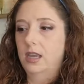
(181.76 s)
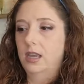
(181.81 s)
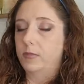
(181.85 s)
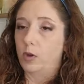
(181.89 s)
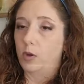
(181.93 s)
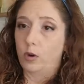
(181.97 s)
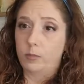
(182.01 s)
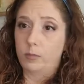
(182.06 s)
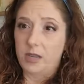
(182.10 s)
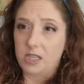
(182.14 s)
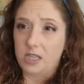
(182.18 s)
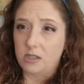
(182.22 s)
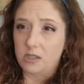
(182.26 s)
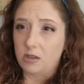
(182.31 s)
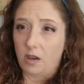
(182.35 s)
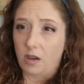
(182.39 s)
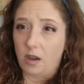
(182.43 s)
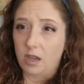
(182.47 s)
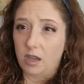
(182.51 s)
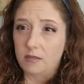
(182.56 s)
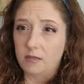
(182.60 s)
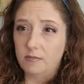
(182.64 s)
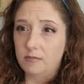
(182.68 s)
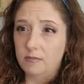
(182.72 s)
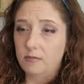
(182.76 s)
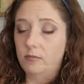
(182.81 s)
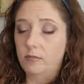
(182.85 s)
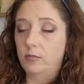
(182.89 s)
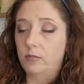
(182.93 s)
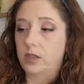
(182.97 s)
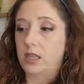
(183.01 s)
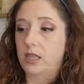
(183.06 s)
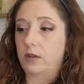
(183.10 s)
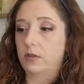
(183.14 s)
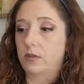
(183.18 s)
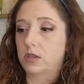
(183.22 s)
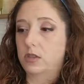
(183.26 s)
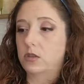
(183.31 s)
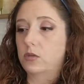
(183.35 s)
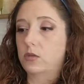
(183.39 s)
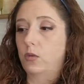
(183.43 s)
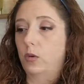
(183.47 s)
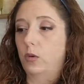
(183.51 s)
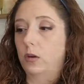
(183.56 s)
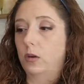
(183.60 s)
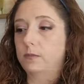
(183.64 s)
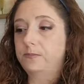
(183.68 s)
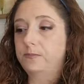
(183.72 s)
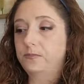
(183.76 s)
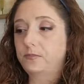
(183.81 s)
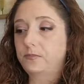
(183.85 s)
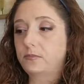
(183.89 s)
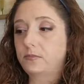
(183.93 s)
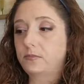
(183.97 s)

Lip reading: or been taught when they were in school.